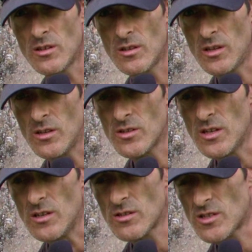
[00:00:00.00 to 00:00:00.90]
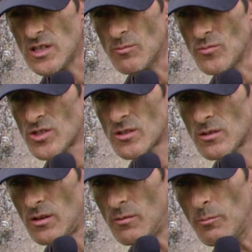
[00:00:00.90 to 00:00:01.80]
It seems
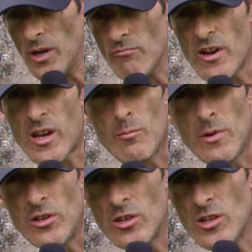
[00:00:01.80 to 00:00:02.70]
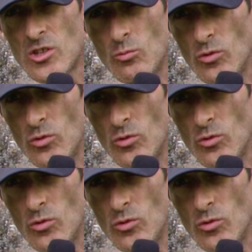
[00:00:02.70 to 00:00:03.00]
my recommendation